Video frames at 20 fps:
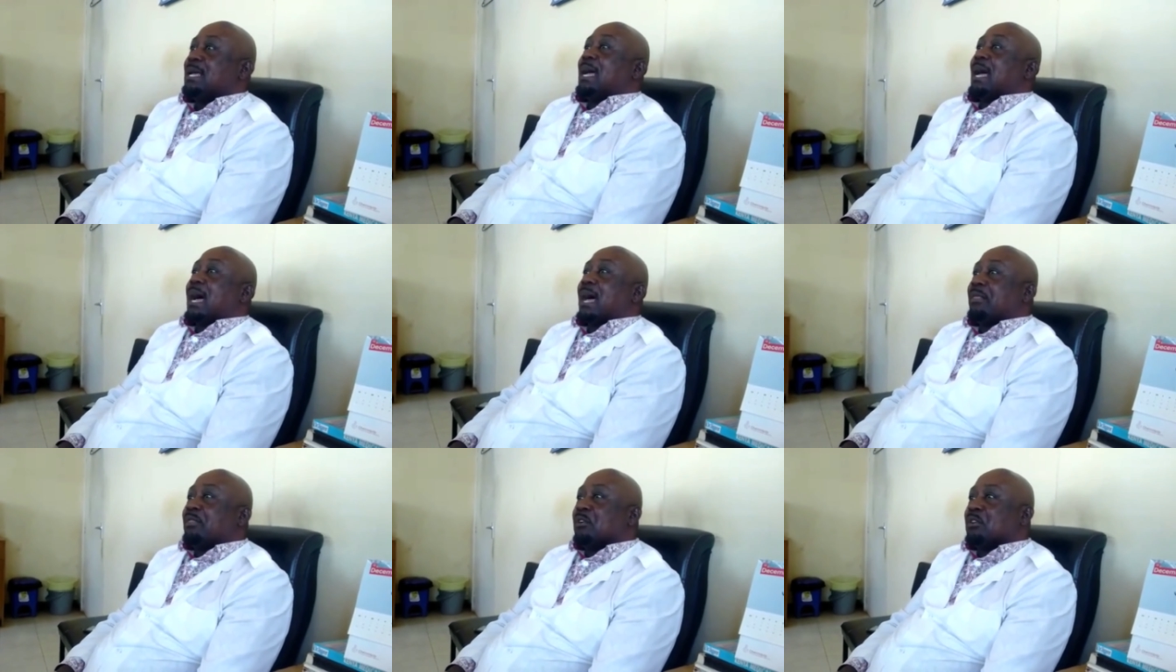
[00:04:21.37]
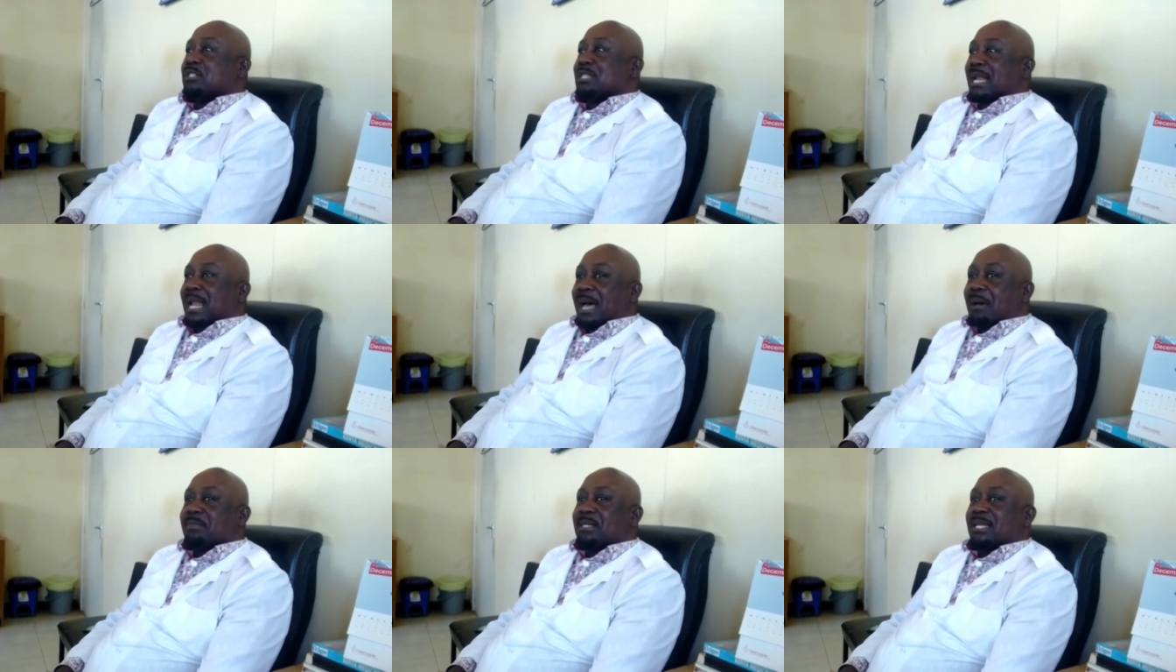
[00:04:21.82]
and those
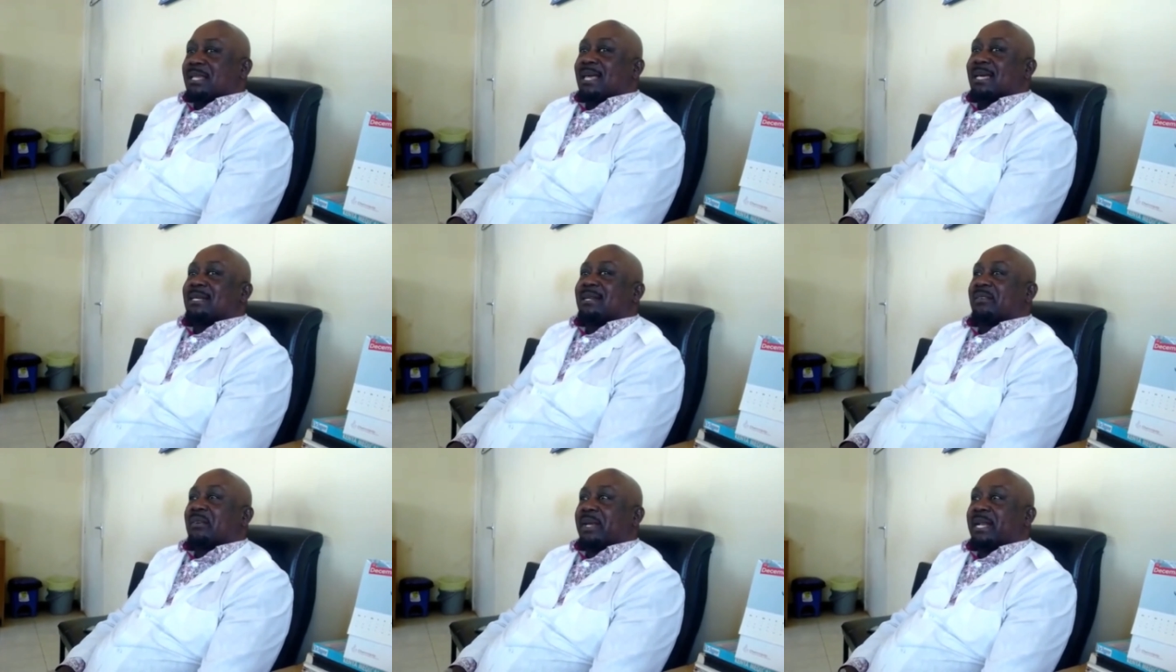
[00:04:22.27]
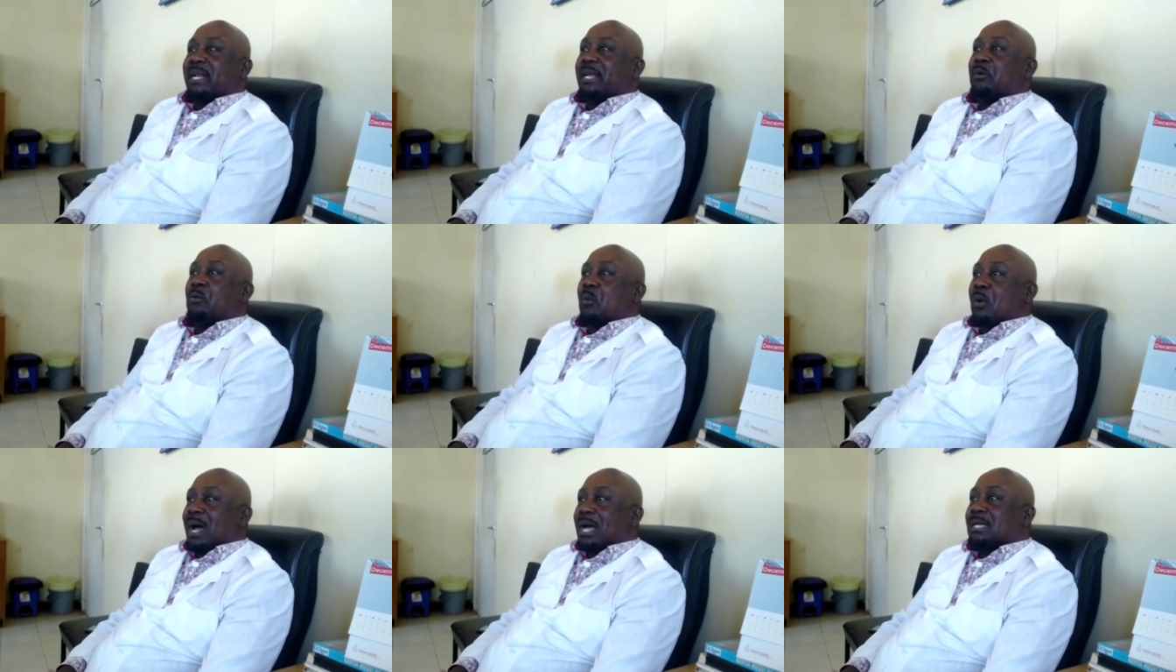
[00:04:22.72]
labs that really
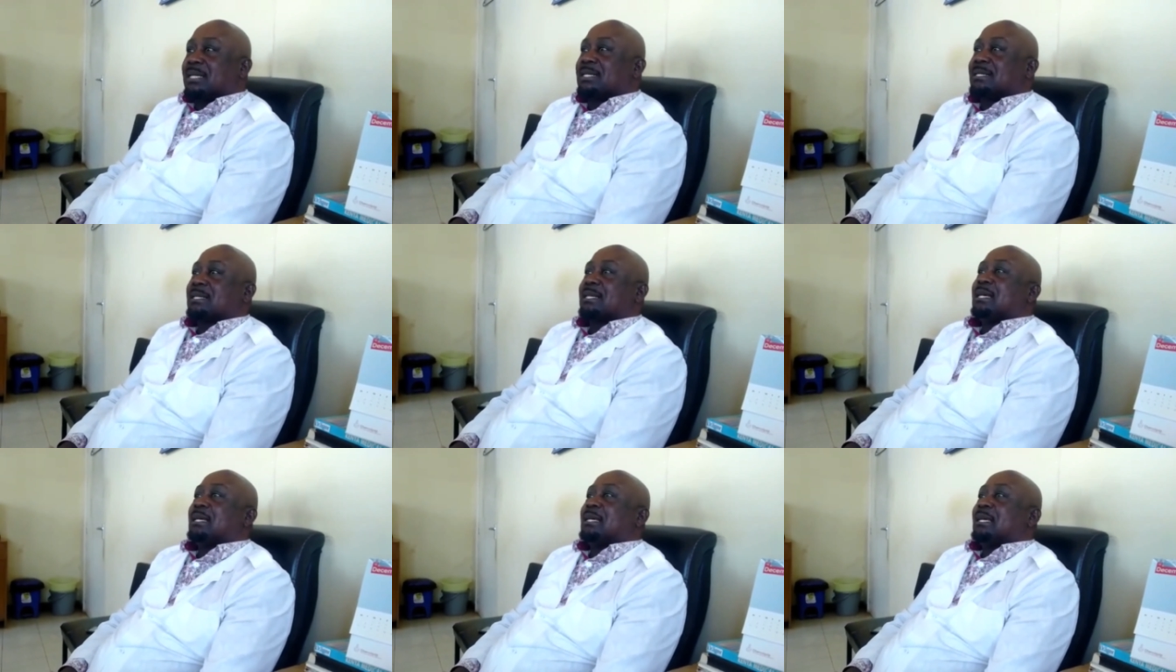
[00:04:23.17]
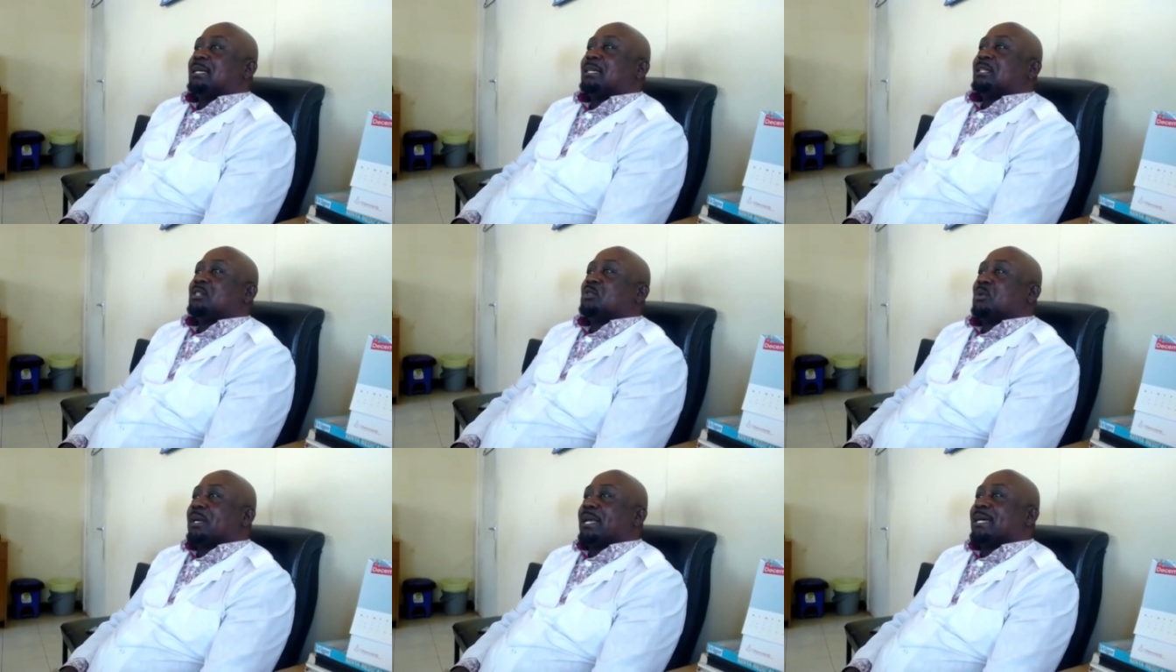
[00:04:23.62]
want
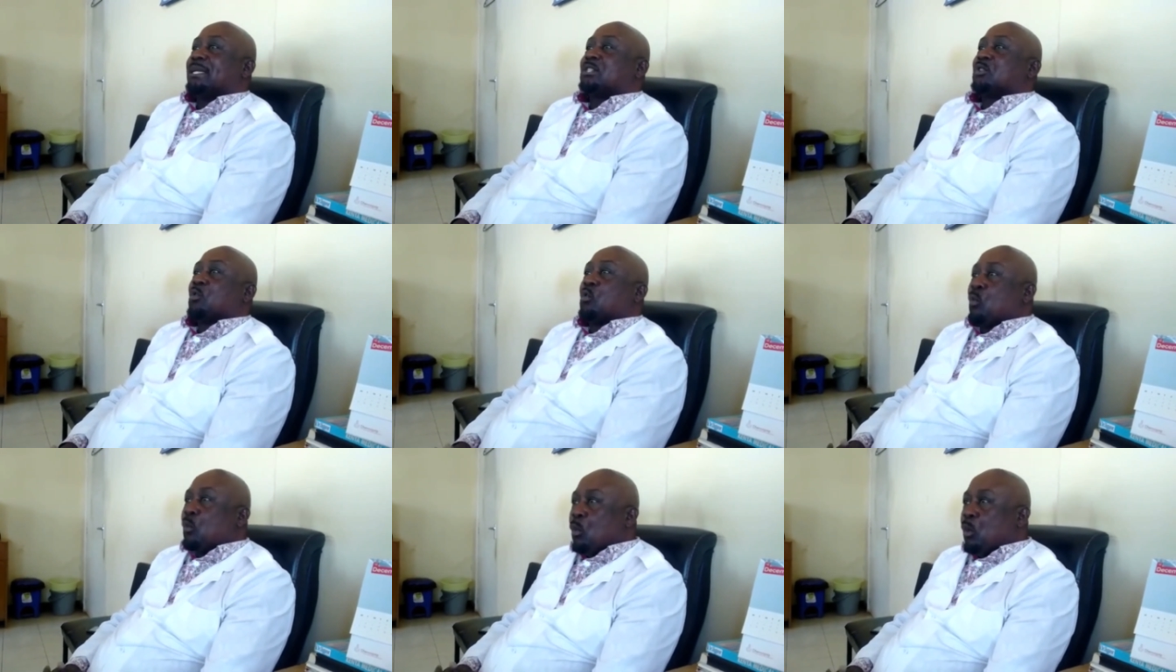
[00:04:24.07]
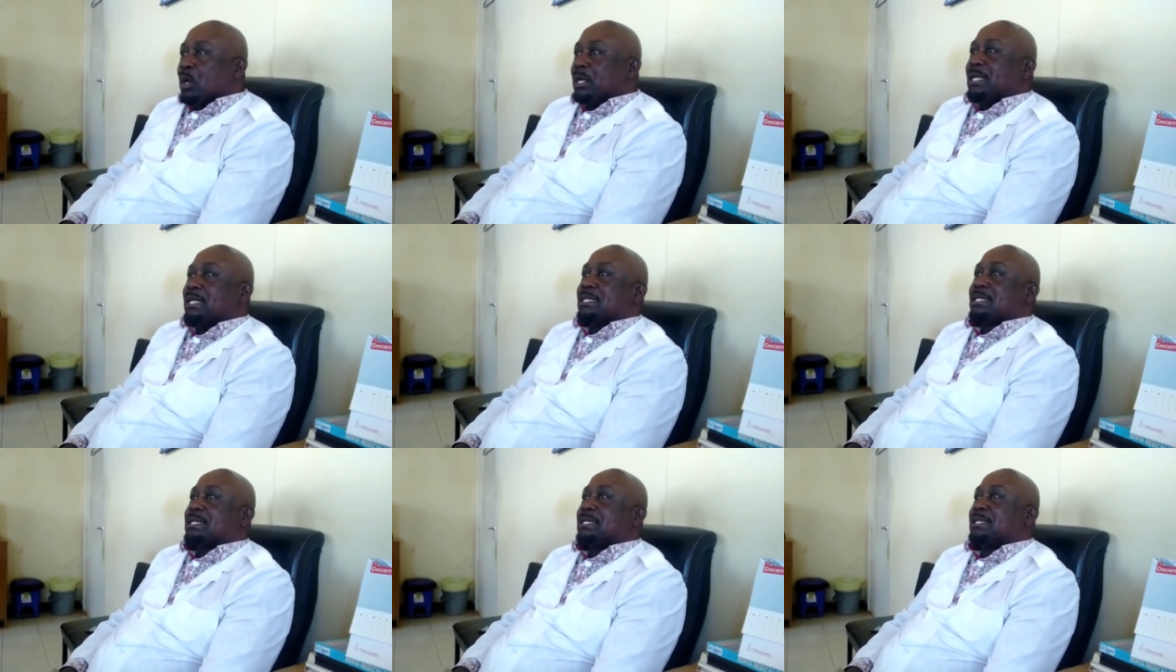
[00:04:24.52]
to get
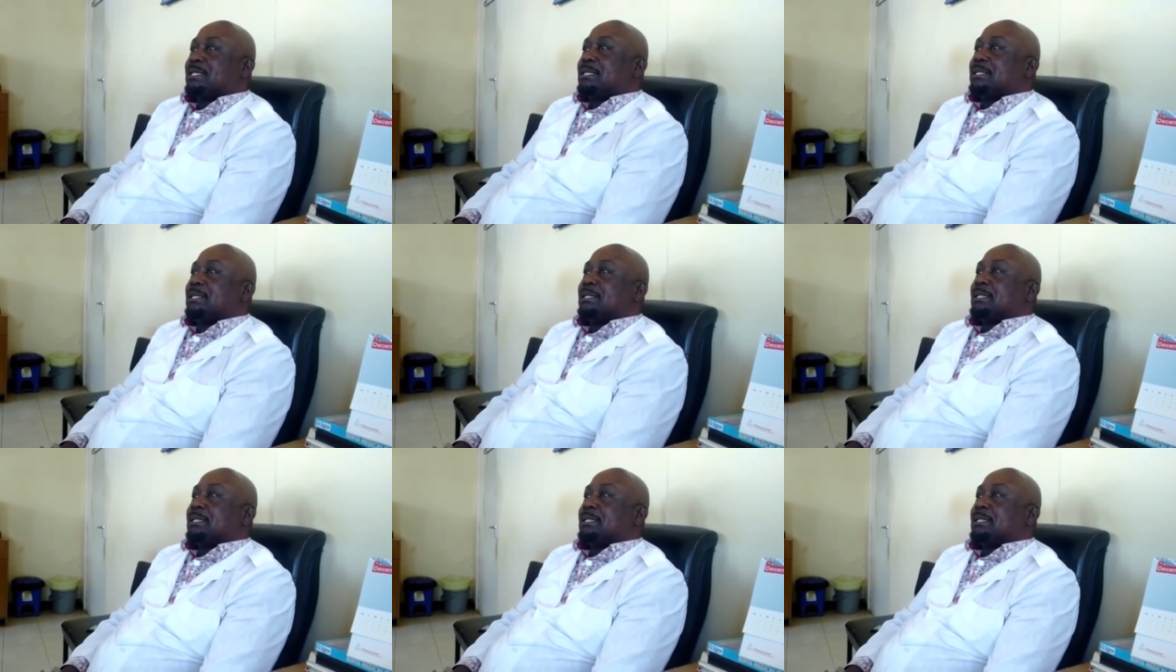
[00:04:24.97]
quality